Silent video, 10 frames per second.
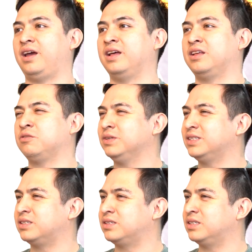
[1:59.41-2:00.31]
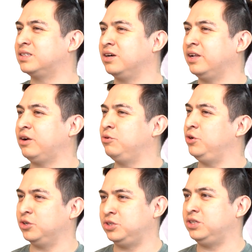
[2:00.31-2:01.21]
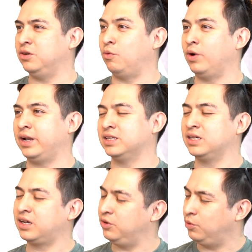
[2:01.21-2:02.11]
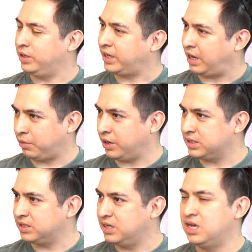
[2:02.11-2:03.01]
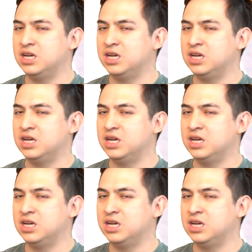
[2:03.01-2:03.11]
And that was started the curiosity on what else I can do with cameras.